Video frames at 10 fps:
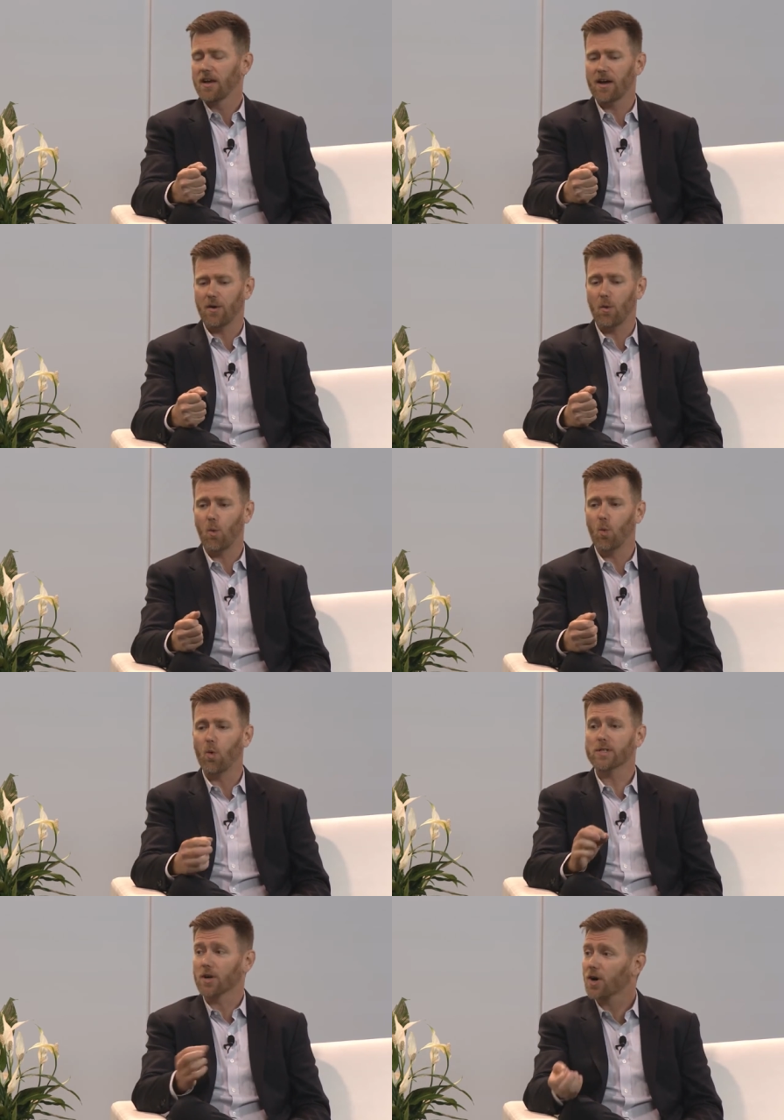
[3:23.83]
Uh,
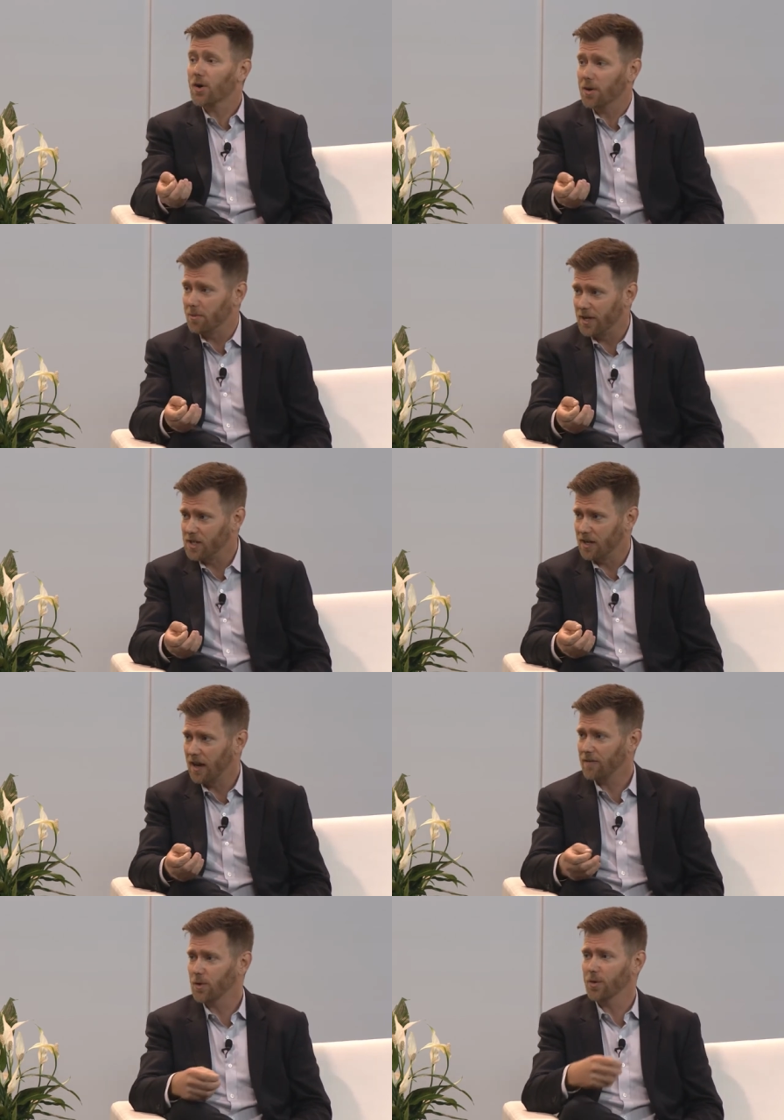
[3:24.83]
what's our current budget
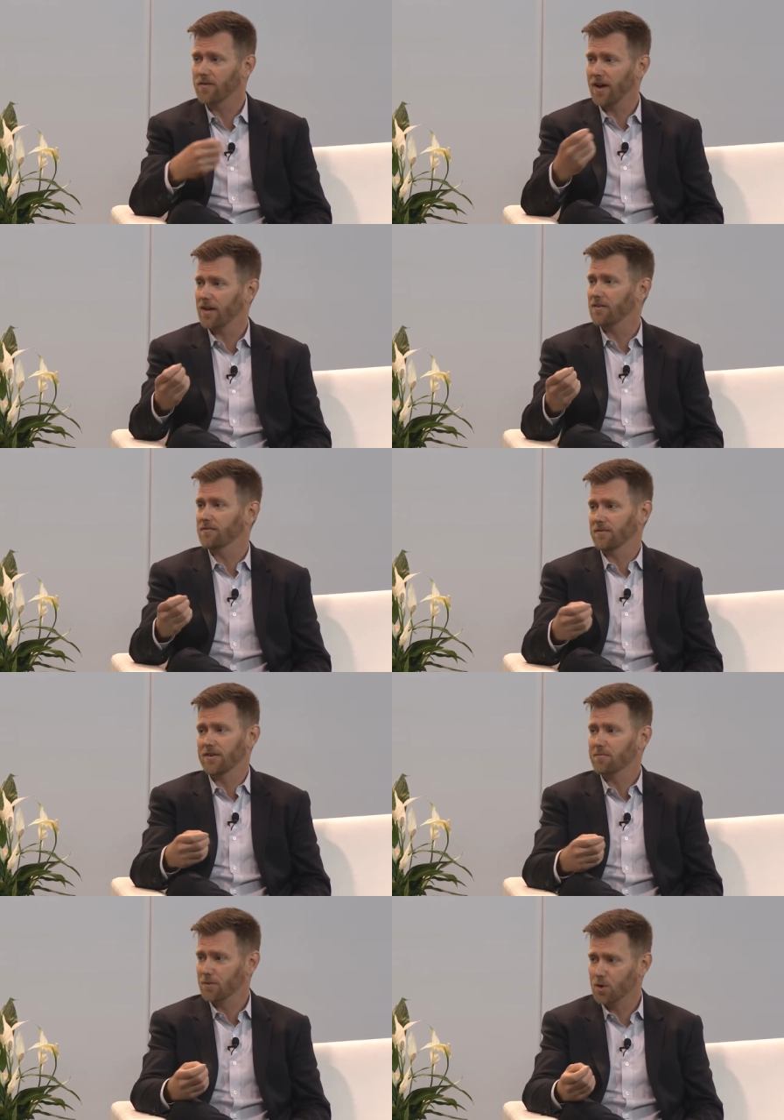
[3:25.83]
after yeah. we've had
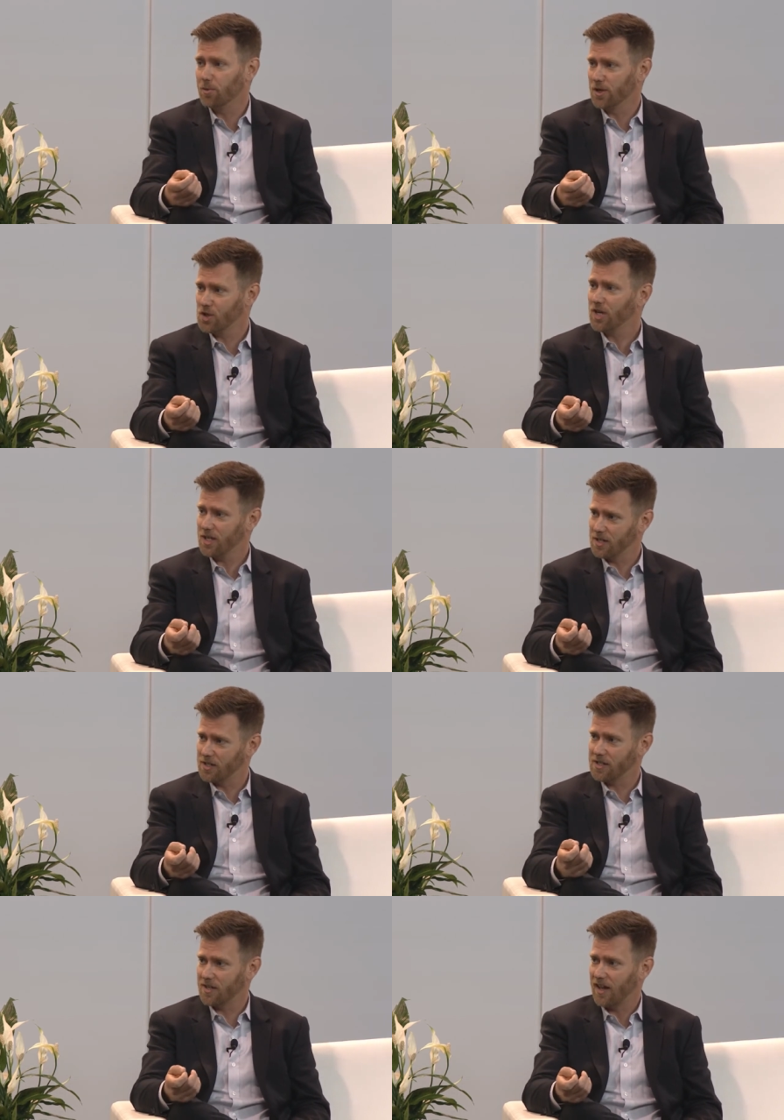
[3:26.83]
numerous
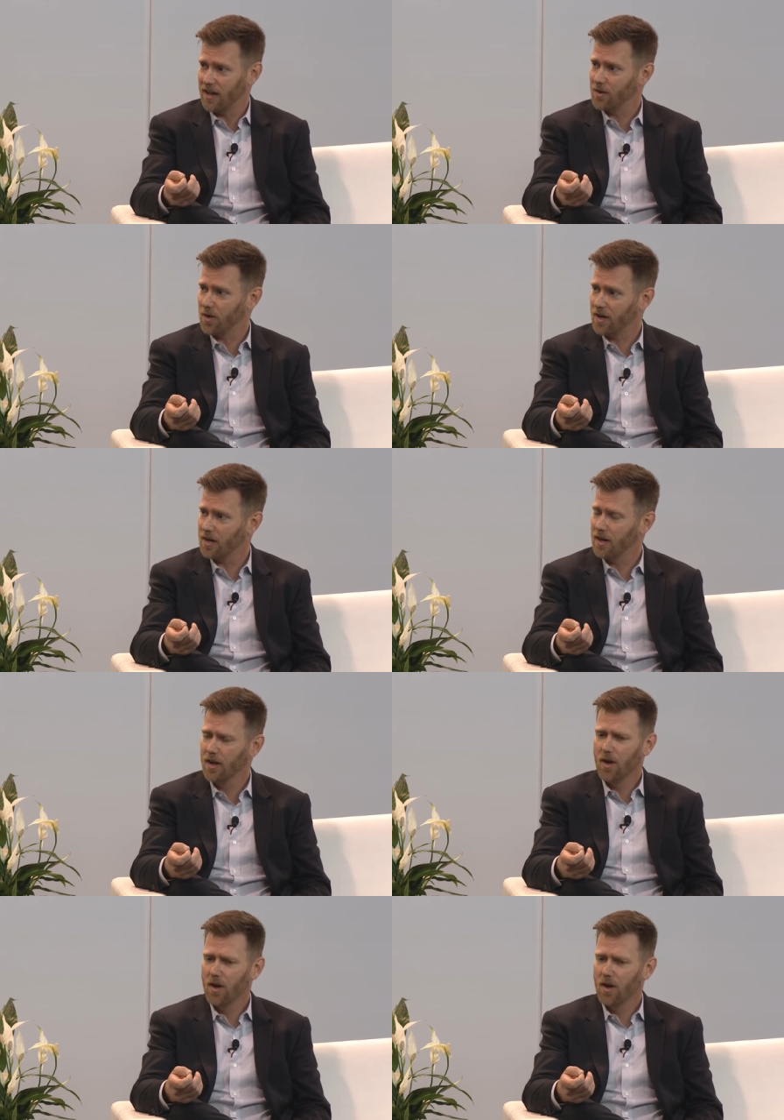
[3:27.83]
changes to that, right?